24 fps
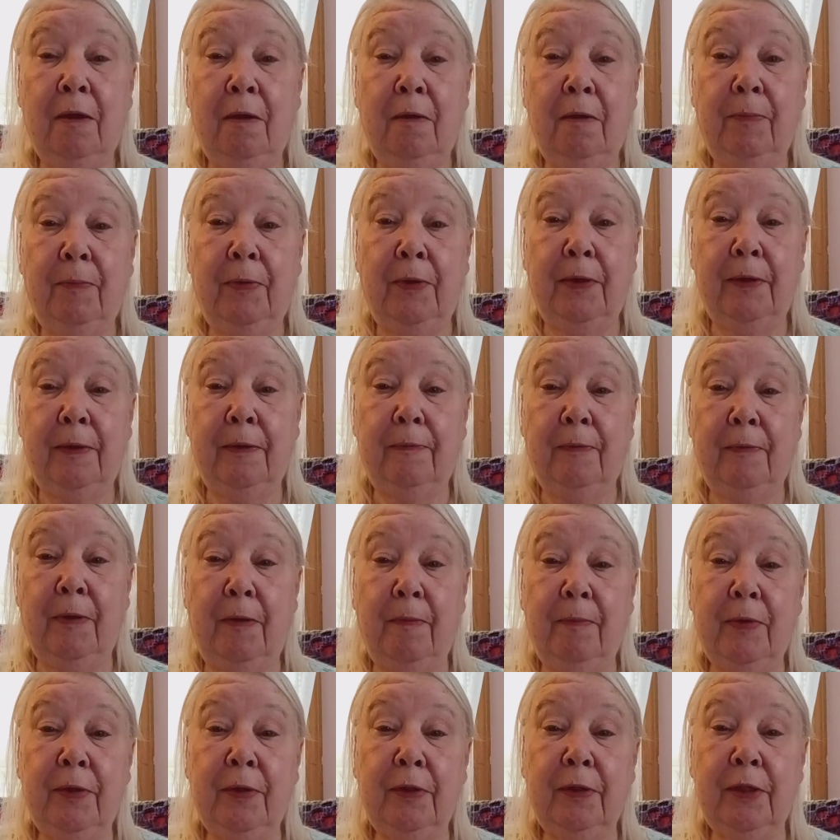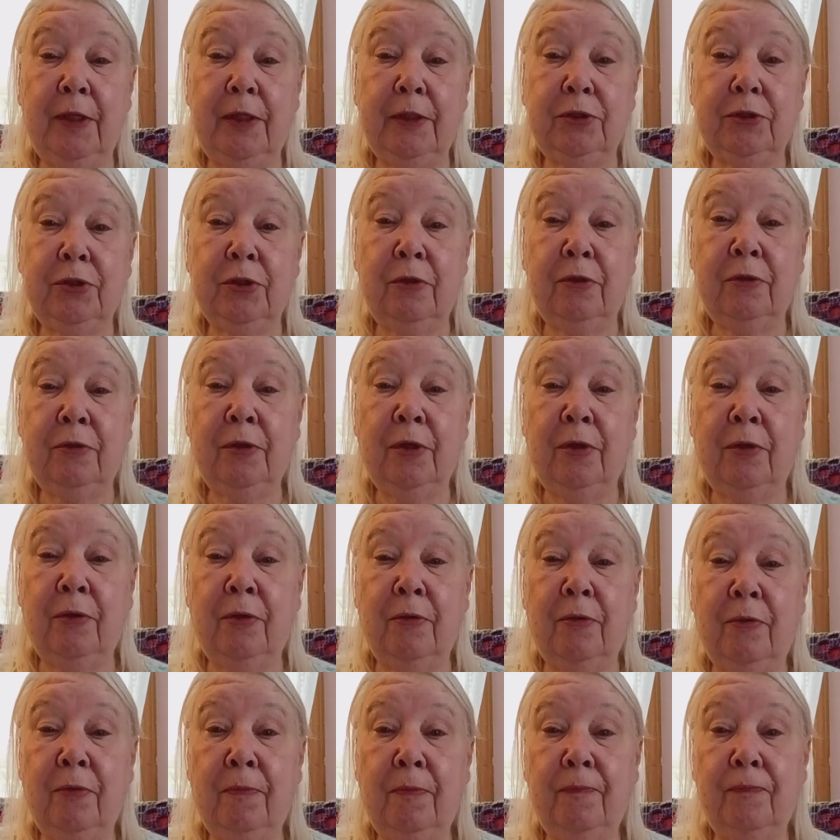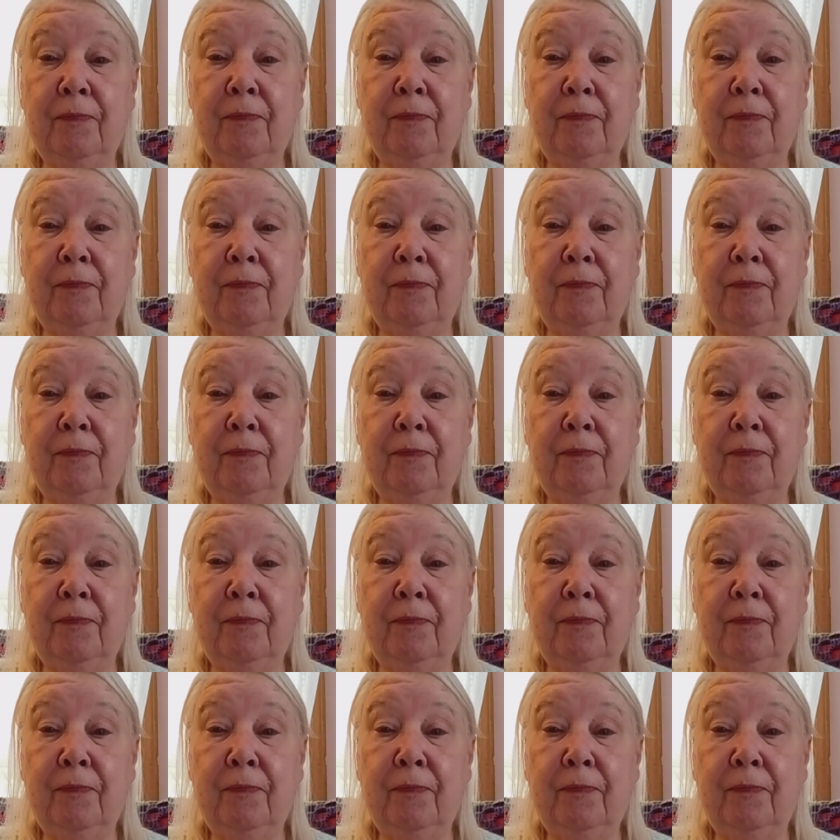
But I'm going to let y'all go.